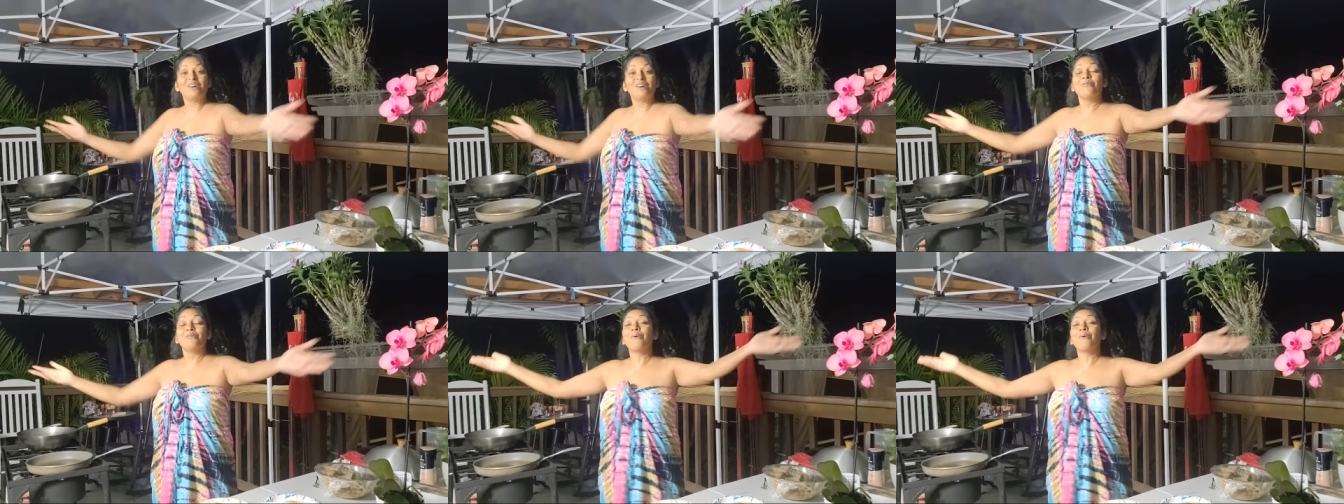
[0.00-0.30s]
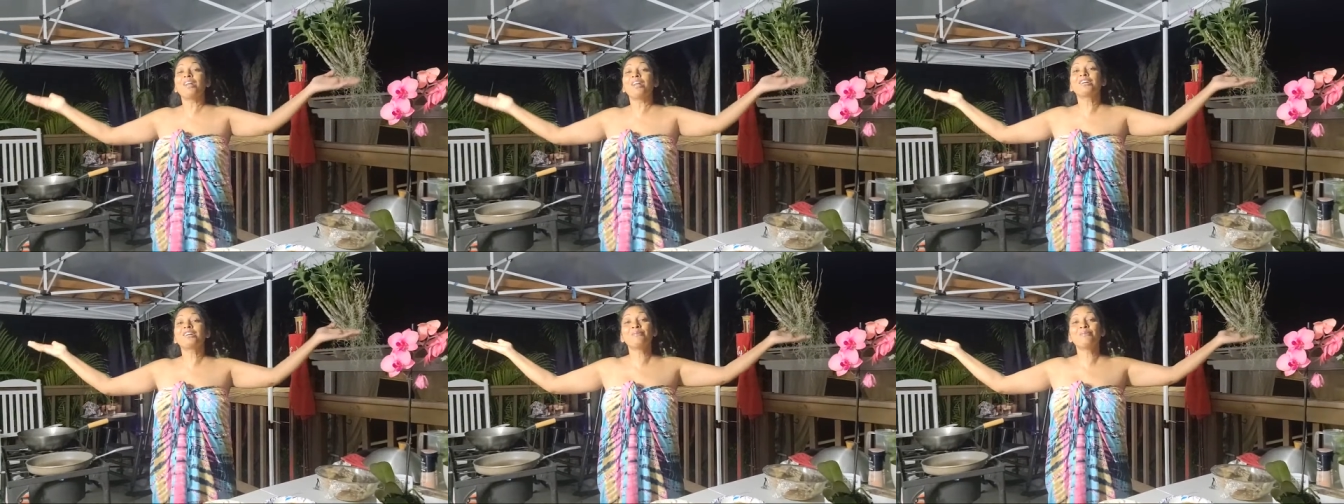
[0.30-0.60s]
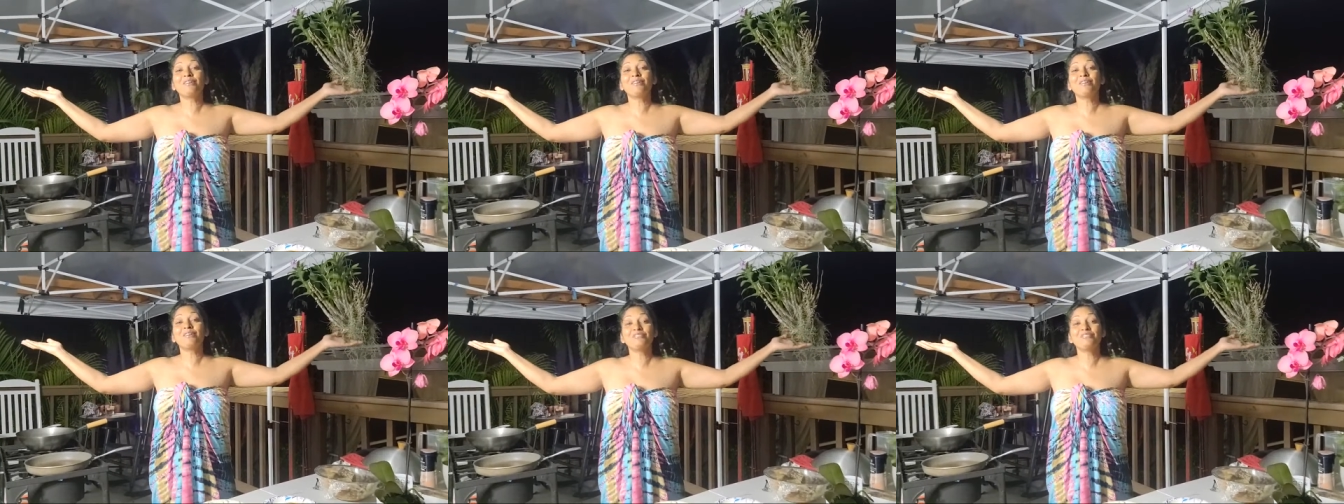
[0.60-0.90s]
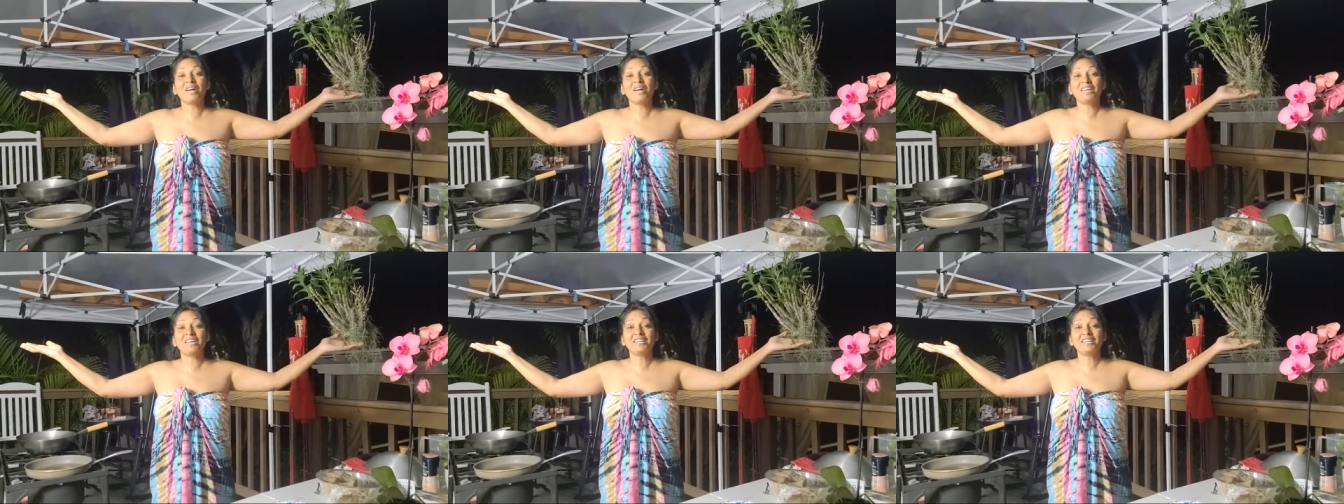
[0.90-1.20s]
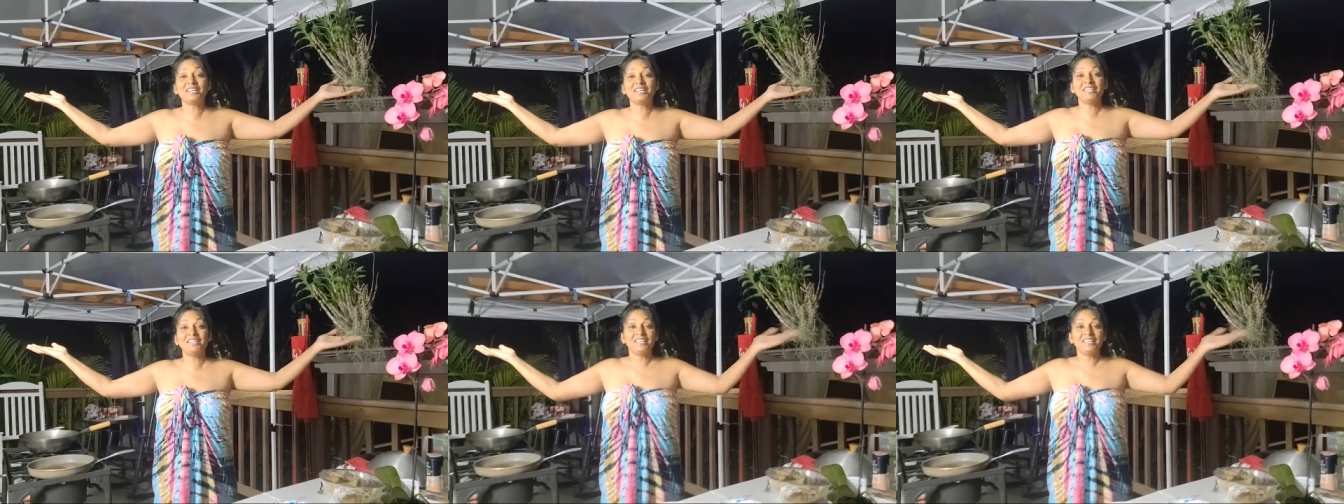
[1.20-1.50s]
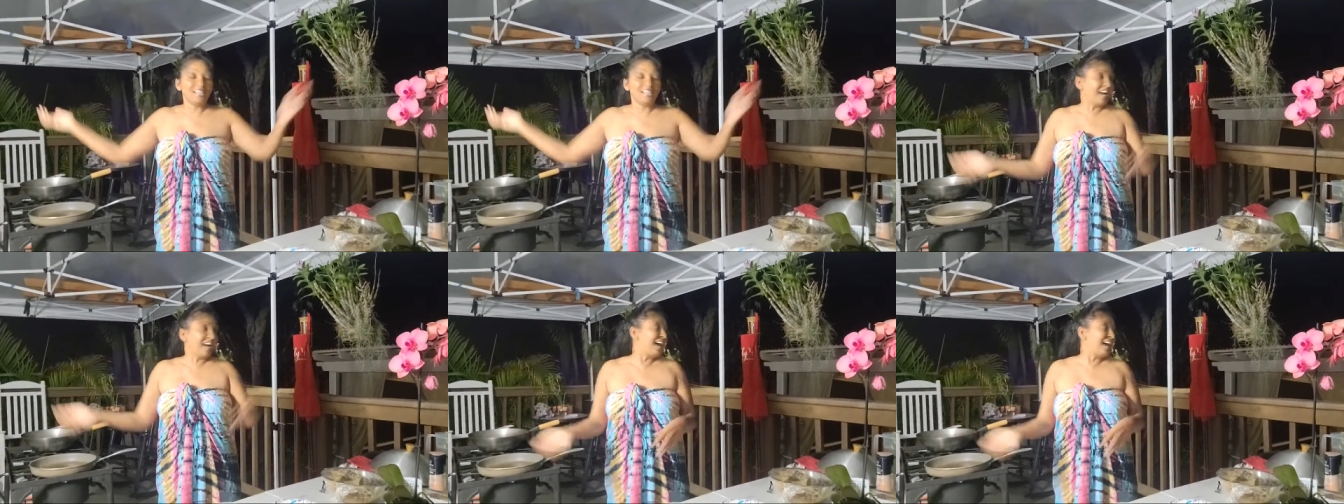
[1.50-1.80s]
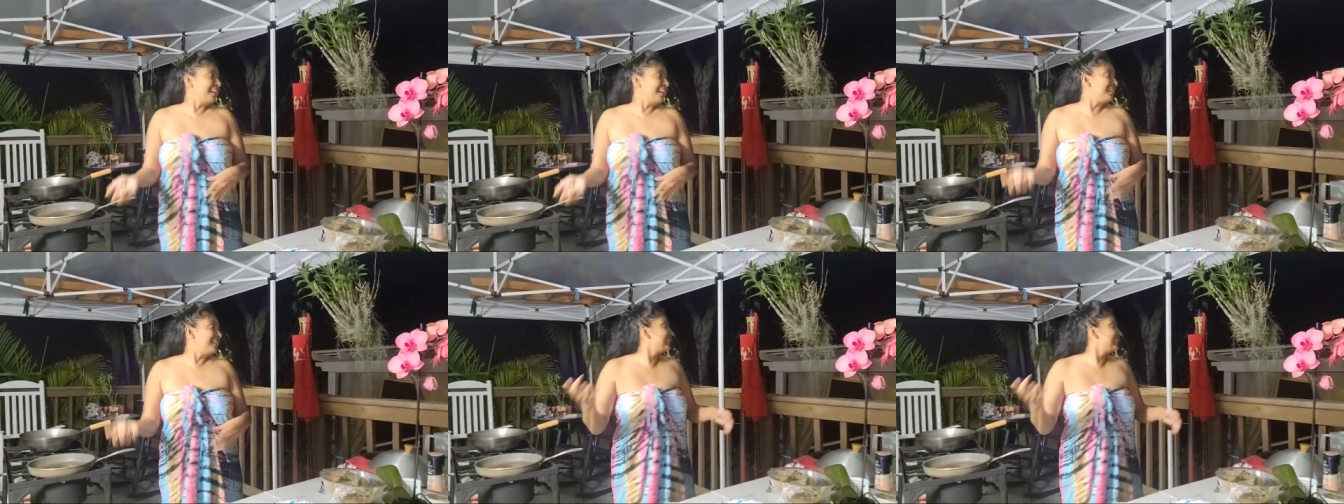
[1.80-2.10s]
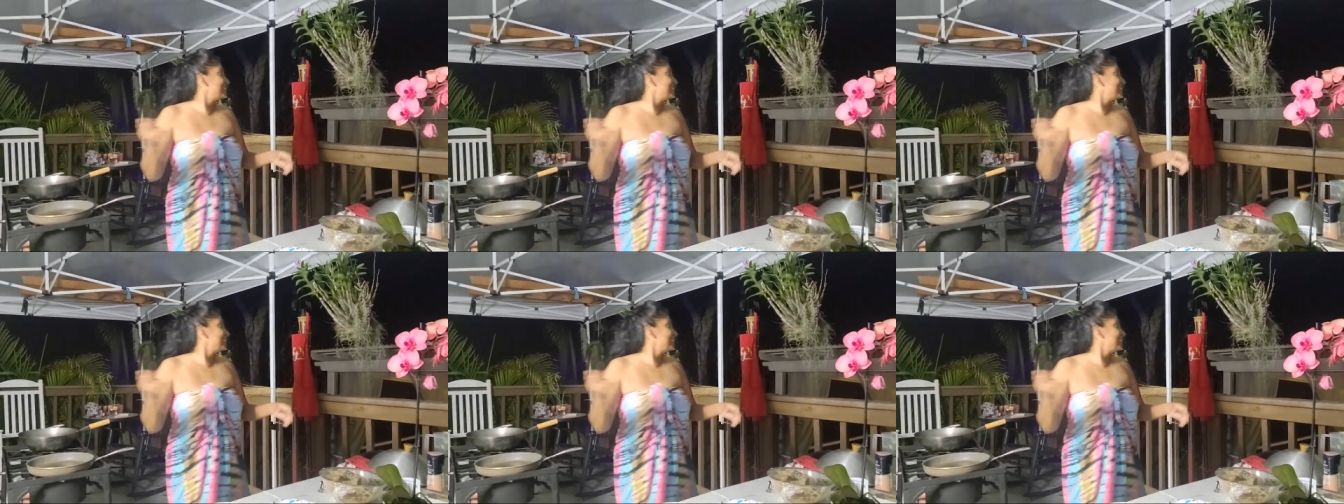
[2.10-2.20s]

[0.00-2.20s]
welcome everybody uh, this is